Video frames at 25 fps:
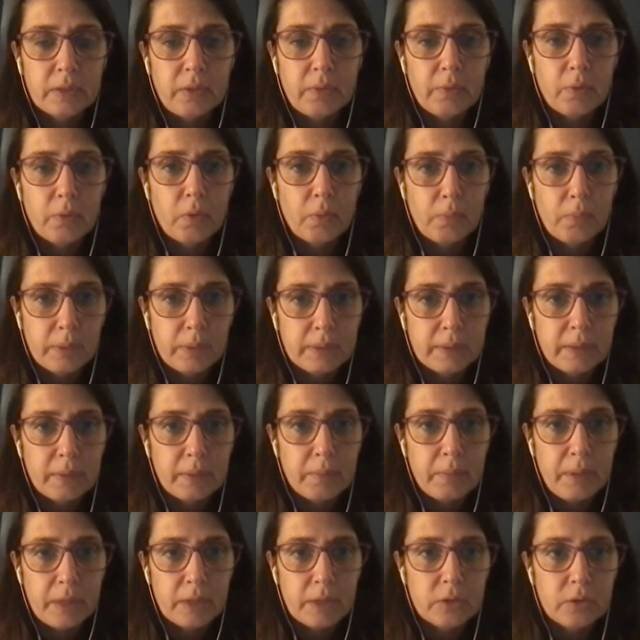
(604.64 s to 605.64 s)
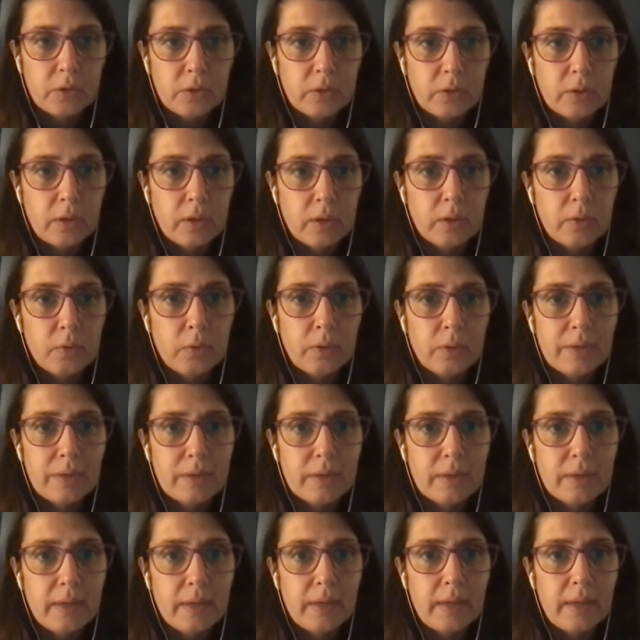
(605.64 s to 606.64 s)
of complete remission, you can
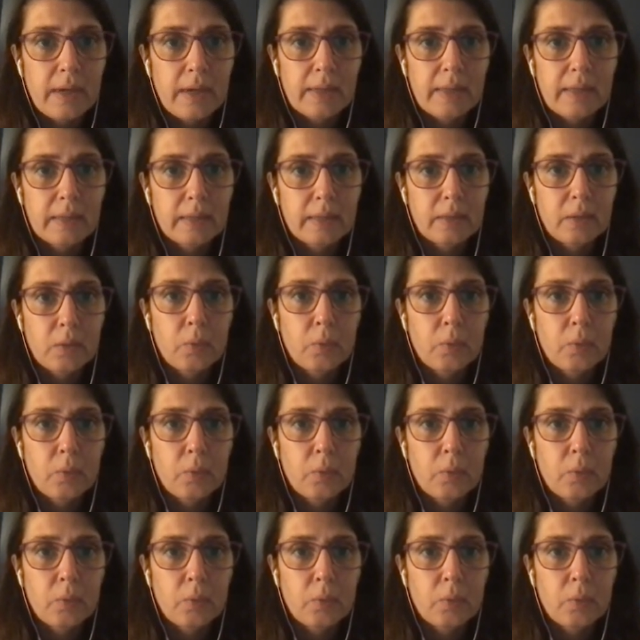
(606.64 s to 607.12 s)
see here that